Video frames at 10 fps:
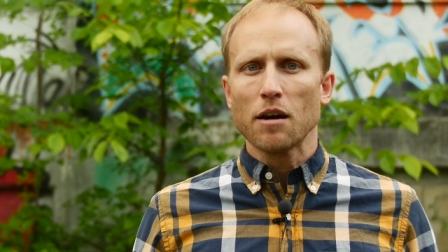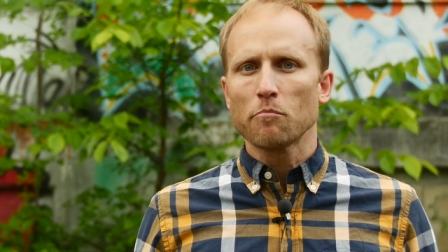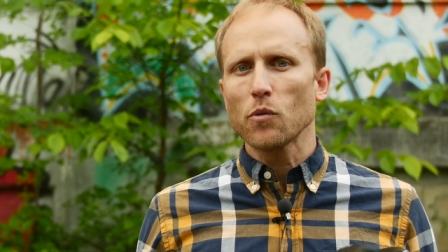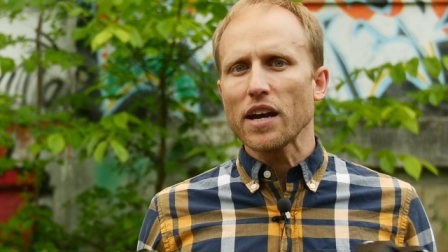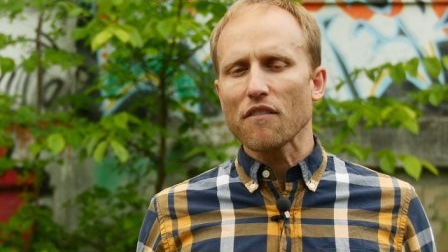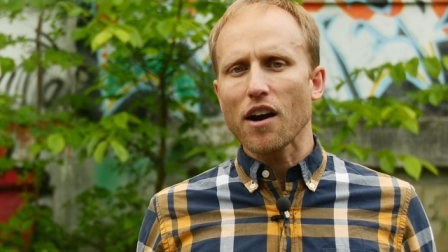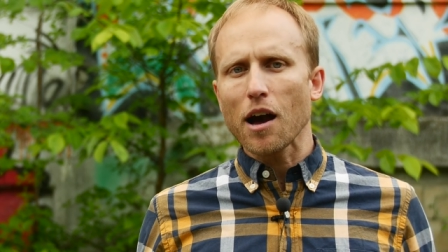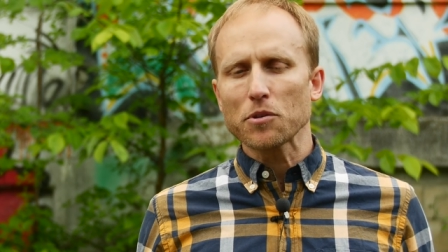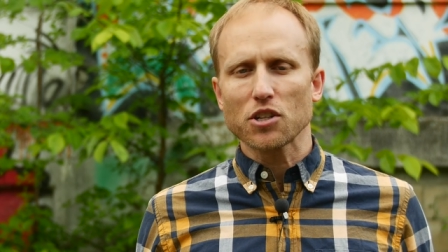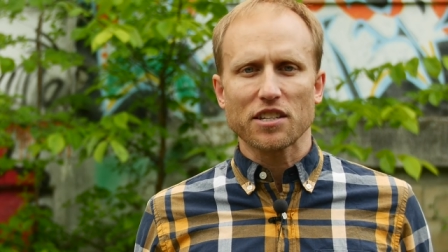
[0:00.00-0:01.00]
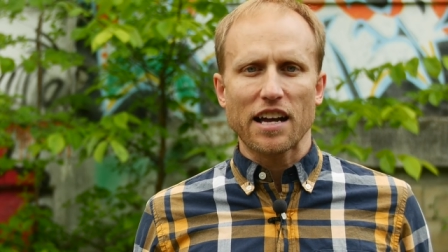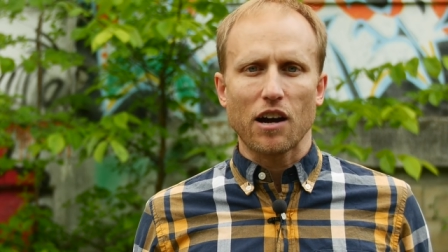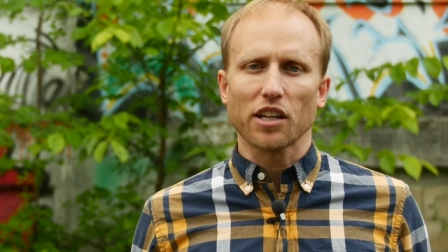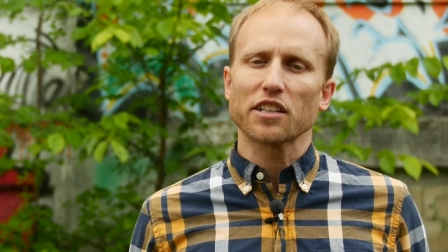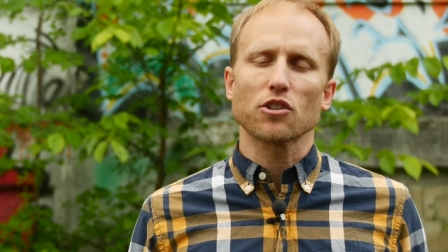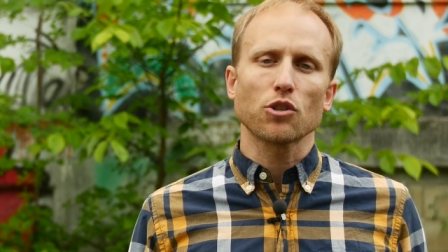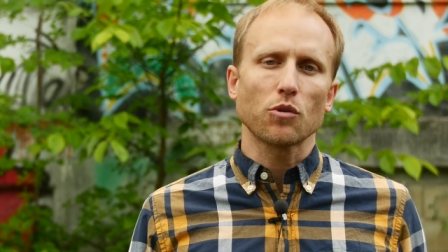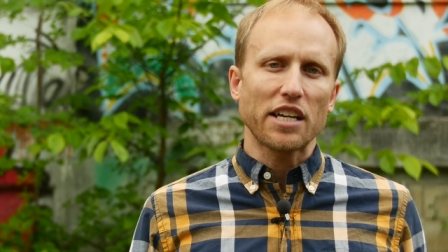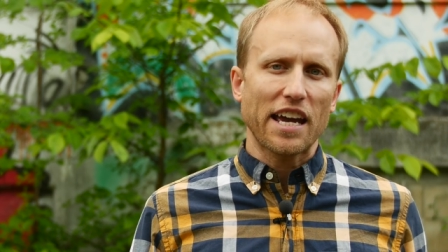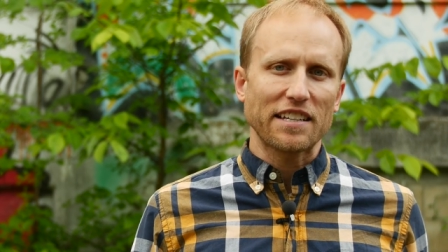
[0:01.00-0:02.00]
But we have options now like the
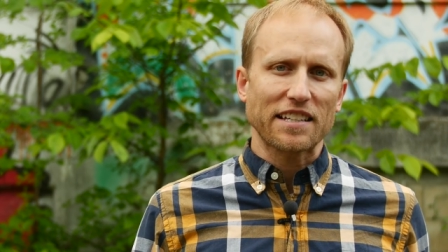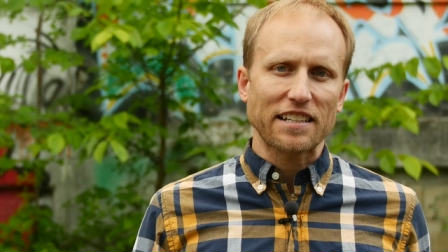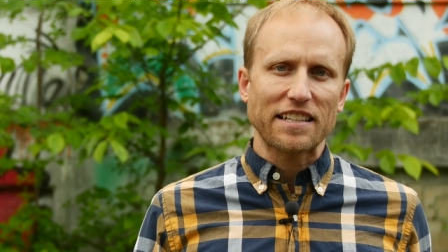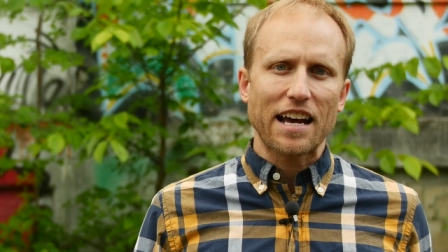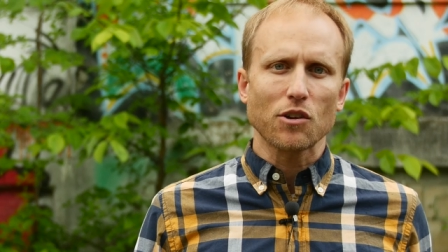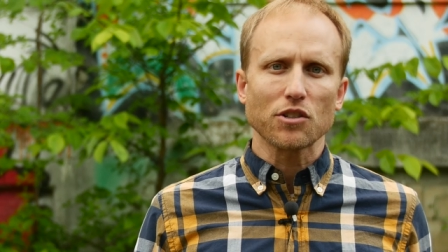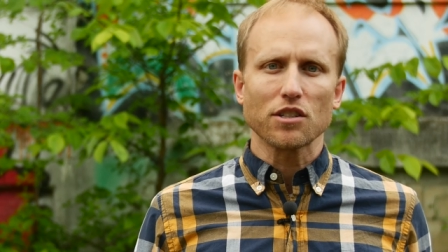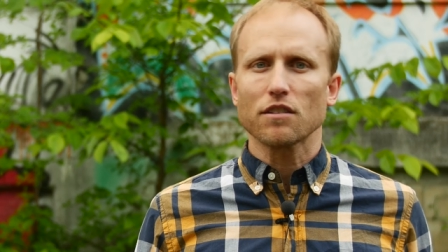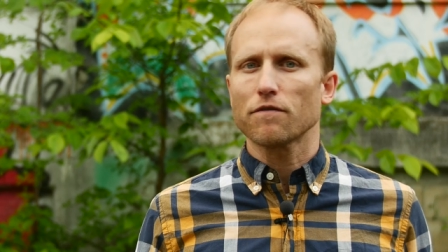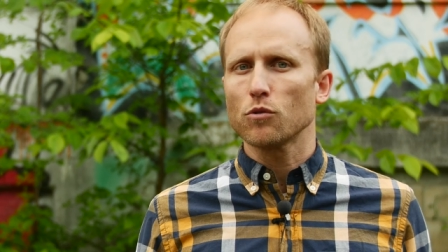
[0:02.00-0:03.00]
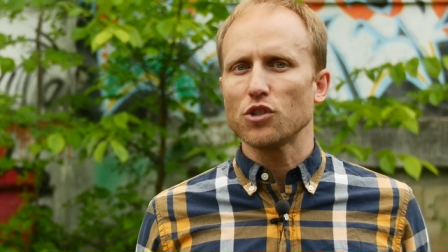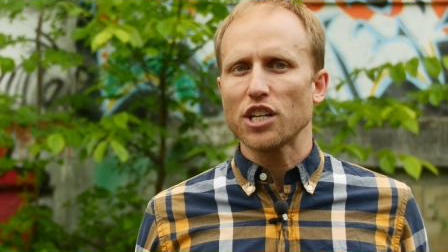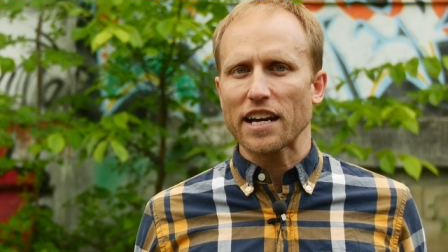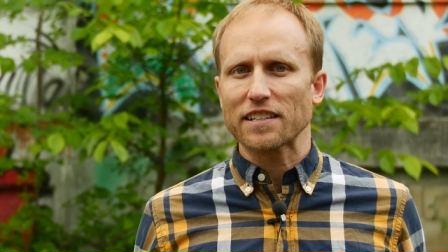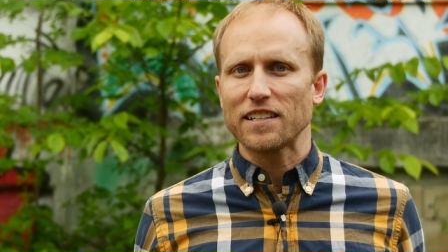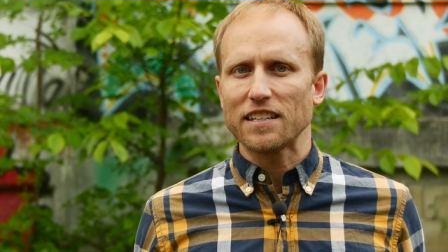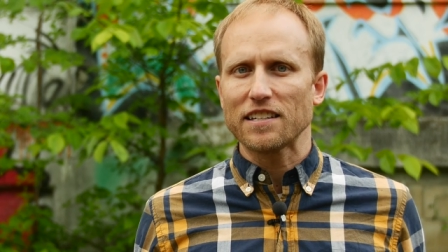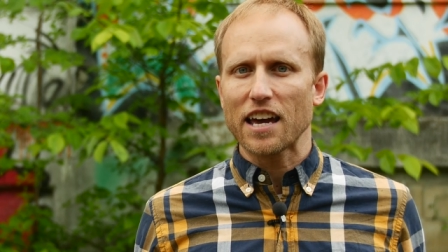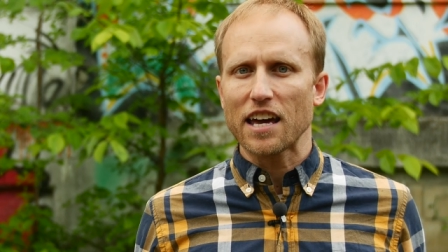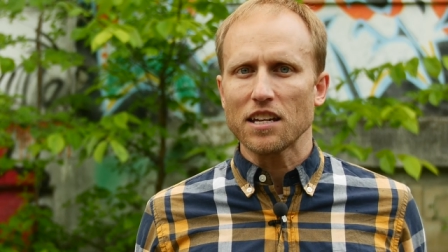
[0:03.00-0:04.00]
Sony a6000, the Fuji
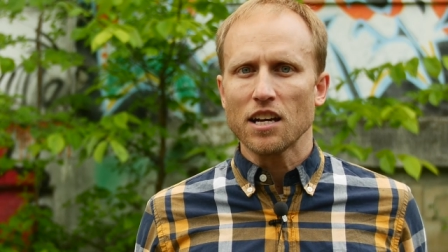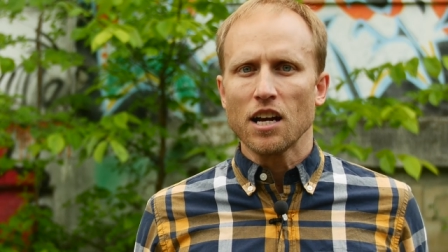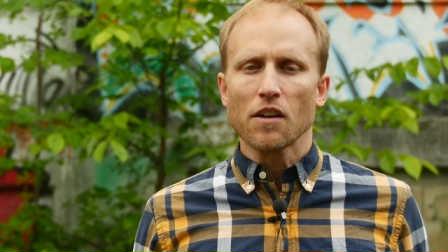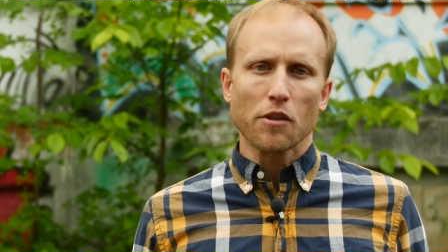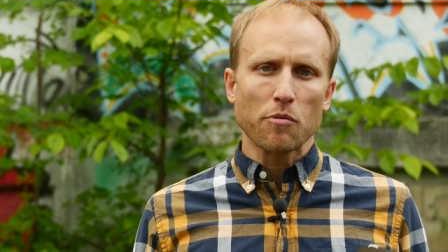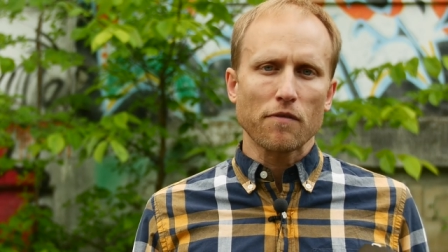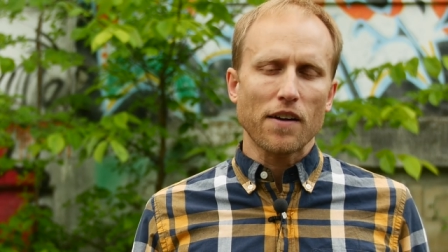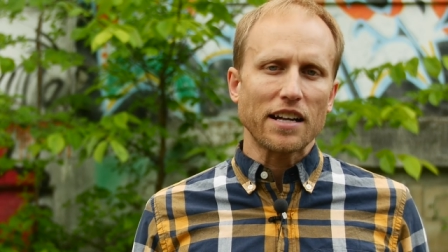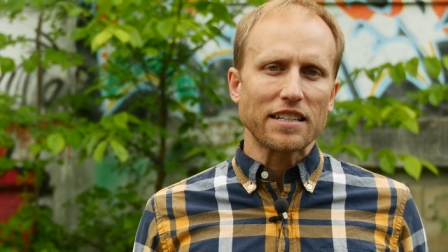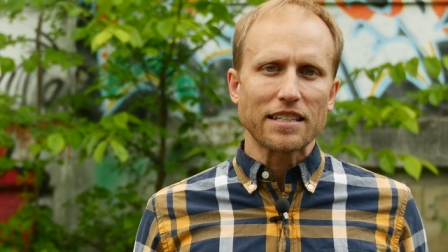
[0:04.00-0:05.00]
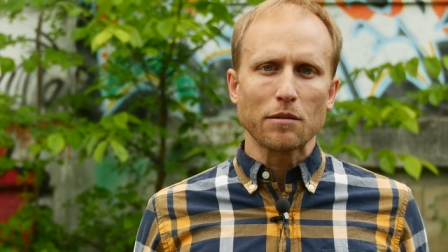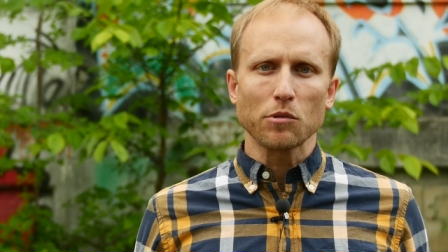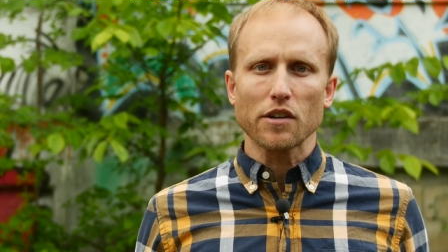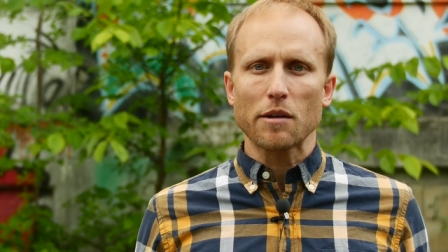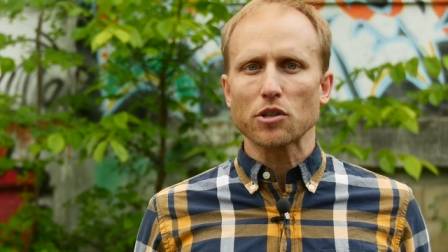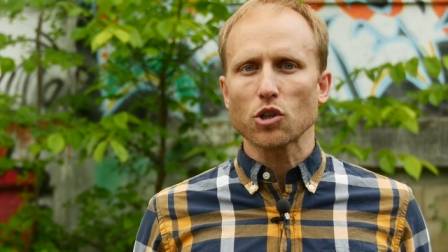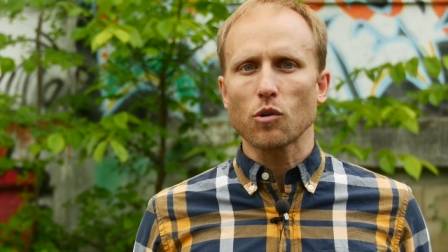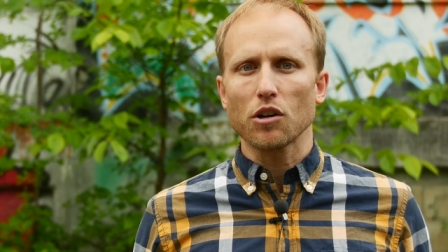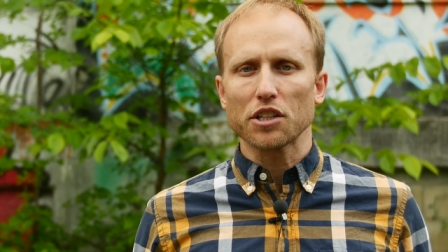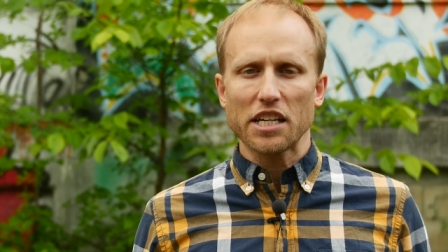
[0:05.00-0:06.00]
X-T10 that provide similar image
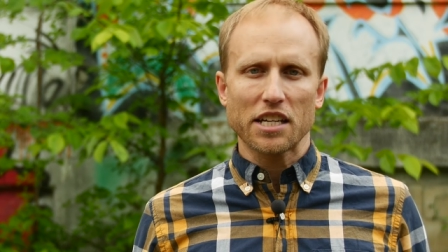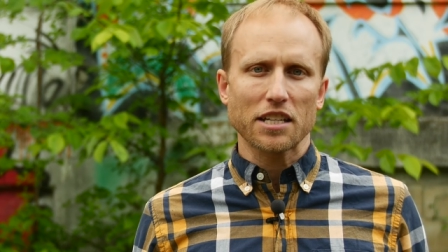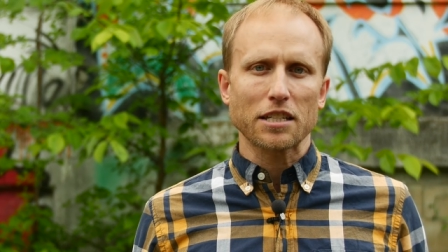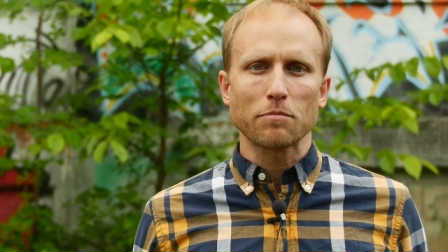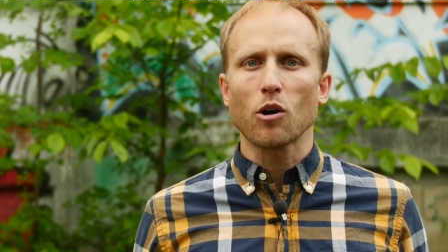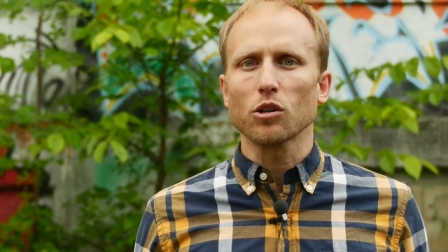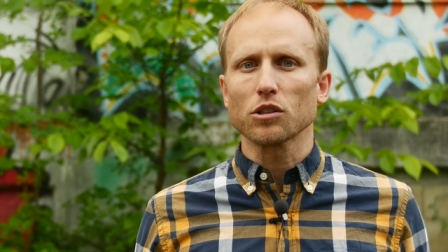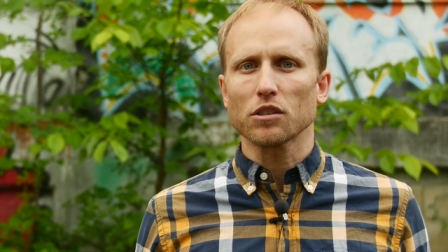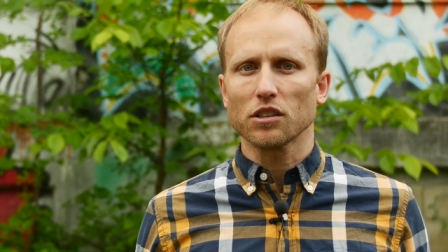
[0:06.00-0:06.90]
quality in a smaller,